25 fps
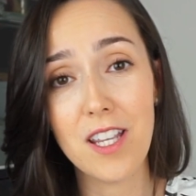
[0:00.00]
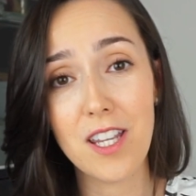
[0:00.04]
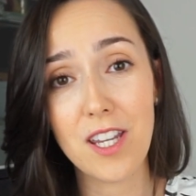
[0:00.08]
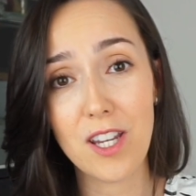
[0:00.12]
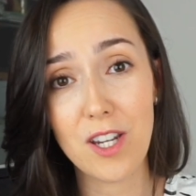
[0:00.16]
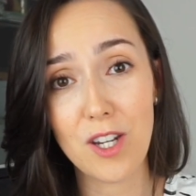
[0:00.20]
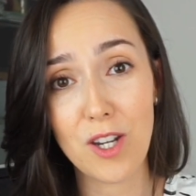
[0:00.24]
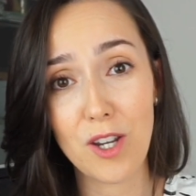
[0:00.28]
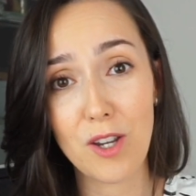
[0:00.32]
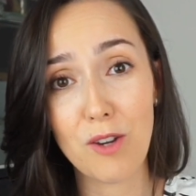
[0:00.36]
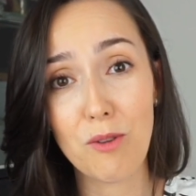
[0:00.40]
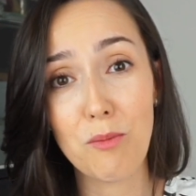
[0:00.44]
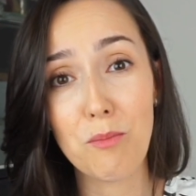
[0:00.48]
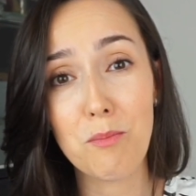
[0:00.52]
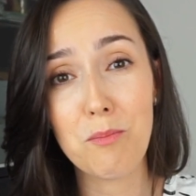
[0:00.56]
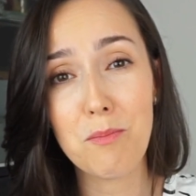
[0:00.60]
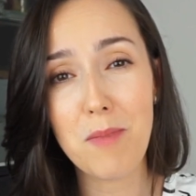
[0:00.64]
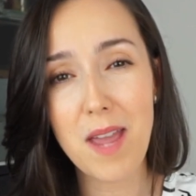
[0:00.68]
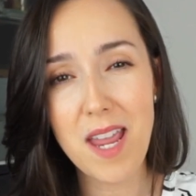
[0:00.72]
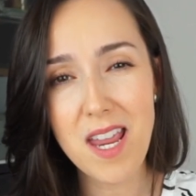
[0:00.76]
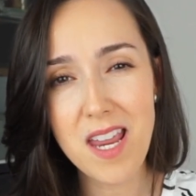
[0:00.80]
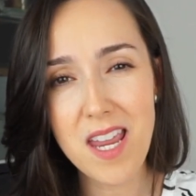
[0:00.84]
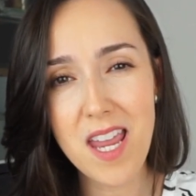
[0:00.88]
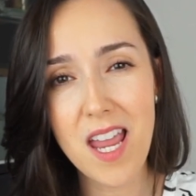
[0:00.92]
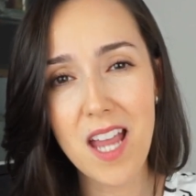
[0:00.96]
You know,
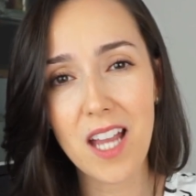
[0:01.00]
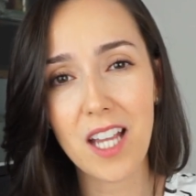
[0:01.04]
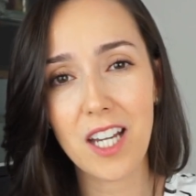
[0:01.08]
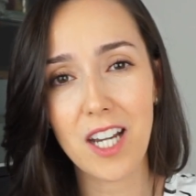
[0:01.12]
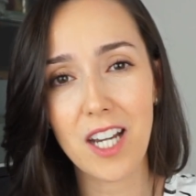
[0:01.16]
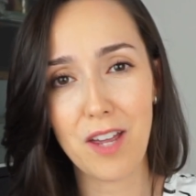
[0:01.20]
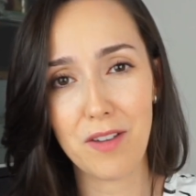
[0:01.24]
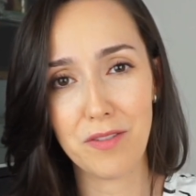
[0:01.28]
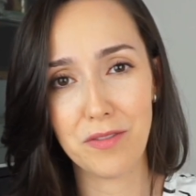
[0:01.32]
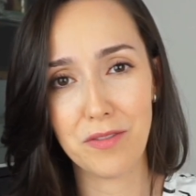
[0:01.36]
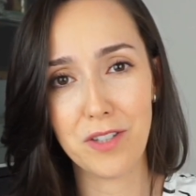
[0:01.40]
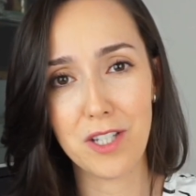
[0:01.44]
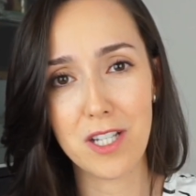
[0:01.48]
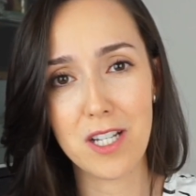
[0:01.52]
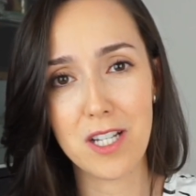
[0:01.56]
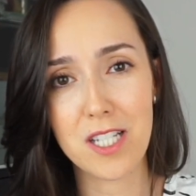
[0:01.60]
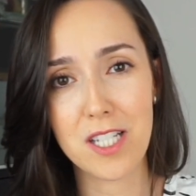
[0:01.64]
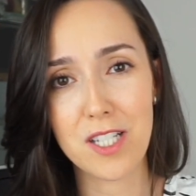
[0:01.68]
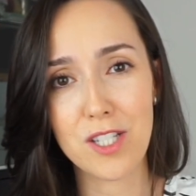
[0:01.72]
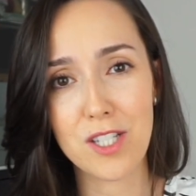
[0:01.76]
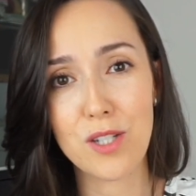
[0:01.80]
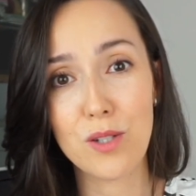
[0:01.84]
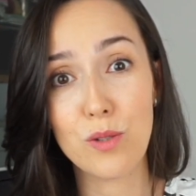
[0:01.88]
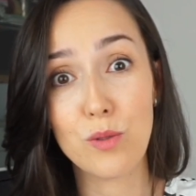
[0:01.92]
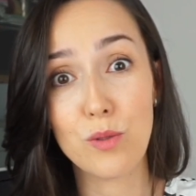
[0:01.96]
making an effort
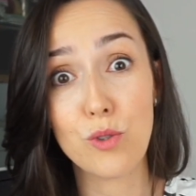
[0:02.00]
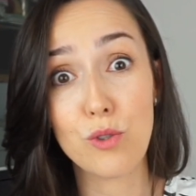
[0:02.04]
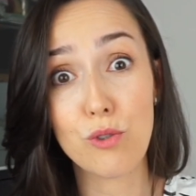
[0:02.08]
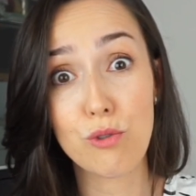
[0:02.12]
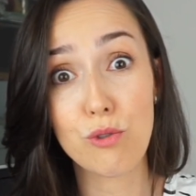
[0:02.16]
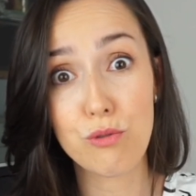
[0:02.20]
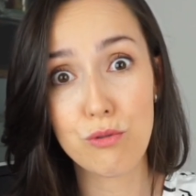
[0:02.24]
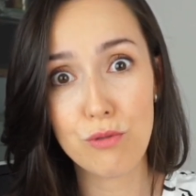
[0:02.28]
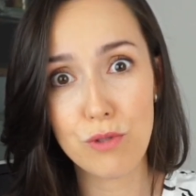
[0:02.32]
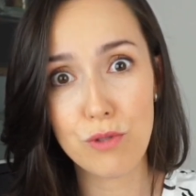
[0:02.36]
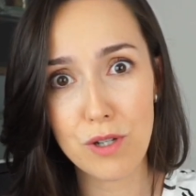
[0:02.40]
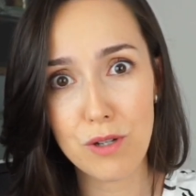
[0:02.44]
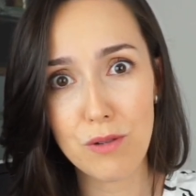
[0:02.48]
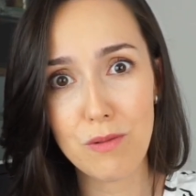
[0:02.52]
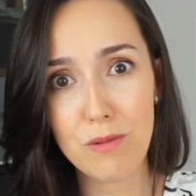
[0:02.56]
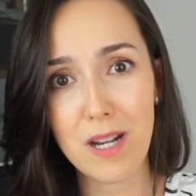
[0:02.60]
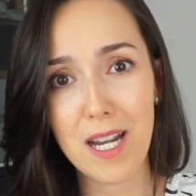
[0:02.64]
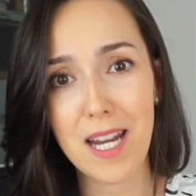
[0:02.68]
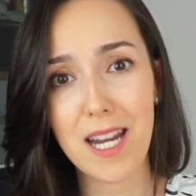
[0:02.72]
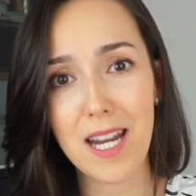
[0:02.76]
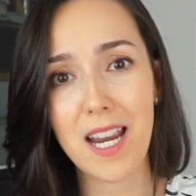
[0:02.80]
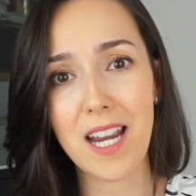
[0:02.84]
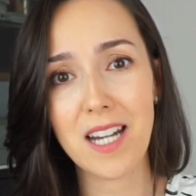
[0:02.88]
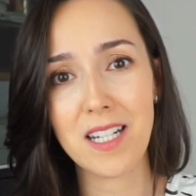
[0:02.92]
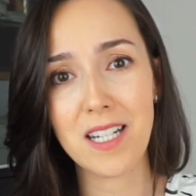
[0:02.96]
to
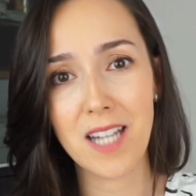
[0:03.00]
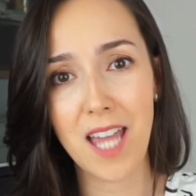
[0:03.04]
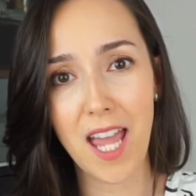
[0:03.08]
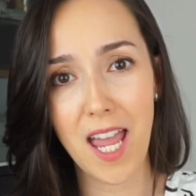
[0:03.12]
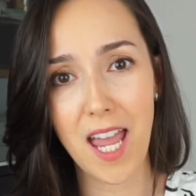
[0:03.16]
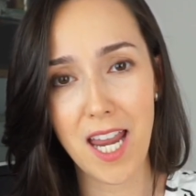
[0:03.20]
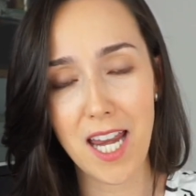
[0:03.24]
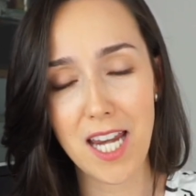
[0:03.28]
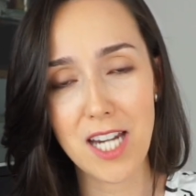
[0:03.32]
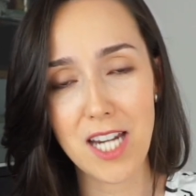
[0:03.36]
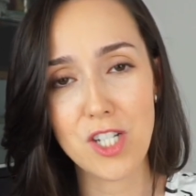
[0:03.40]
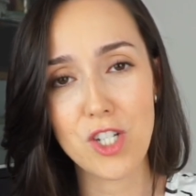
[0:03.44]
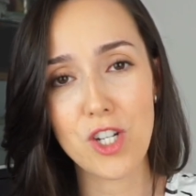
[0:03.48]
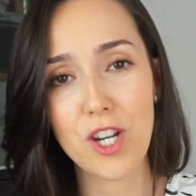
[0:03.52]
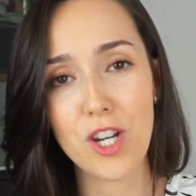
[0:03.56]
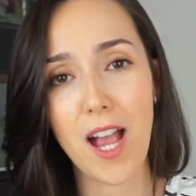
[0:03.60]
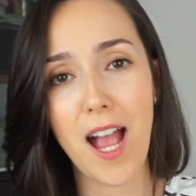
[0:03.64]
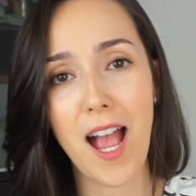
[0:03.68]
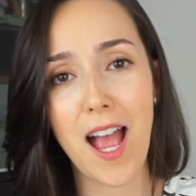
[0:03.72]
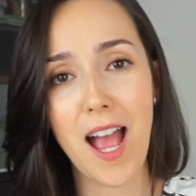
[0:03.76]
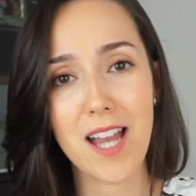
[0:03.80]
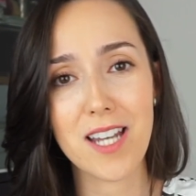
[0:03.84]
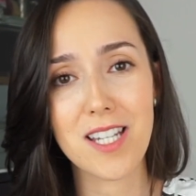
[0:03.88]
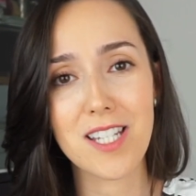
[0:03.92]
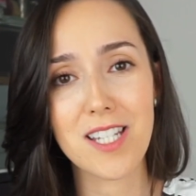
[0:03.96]
truly engage
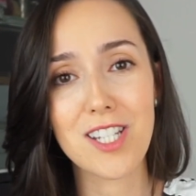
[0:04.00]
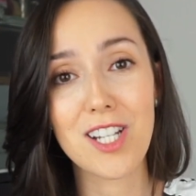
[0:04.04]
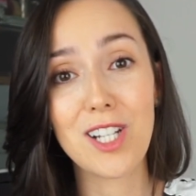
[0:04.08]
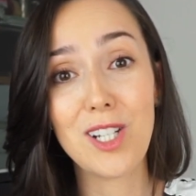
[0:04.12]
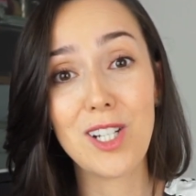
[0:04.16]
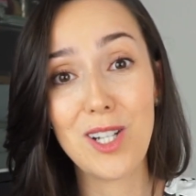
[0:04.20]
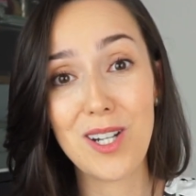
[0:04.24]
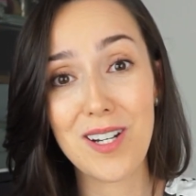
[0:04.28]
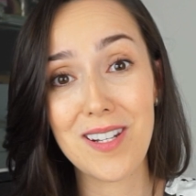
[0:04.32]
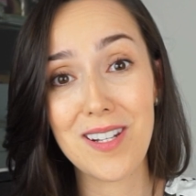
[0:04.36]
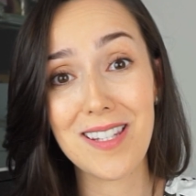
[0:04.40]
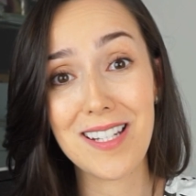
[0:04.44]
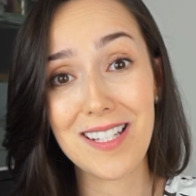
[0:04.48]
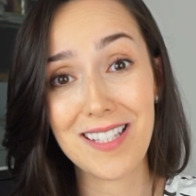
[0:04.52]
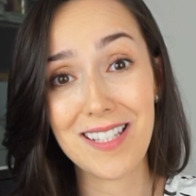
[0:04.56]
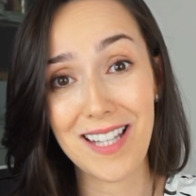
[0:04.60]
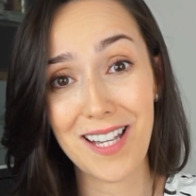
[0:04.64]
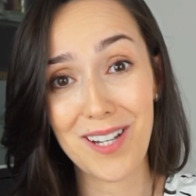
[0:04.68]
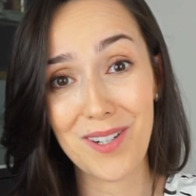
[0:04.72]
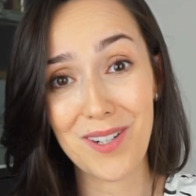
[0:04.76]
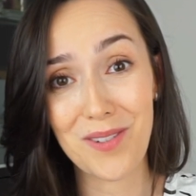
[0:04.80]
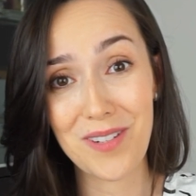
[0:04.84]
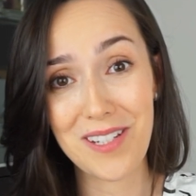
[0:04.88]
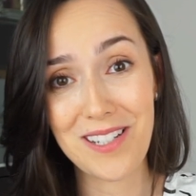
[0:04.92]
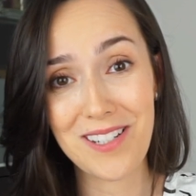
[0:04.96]
and learn this
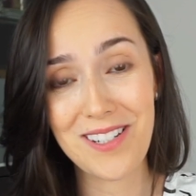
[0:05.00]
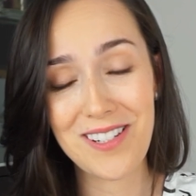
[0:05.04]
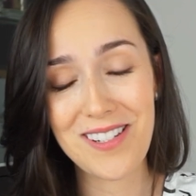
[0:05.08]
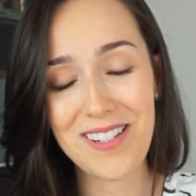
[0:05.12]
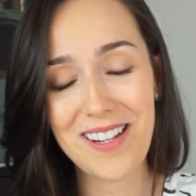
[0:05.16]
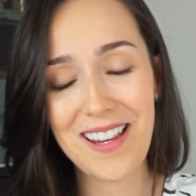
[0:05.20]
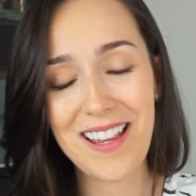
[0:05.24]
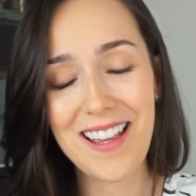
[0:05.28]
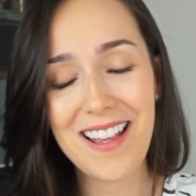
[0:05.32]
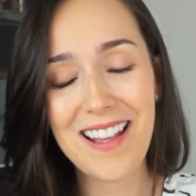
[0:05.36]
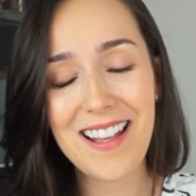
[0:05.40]
language.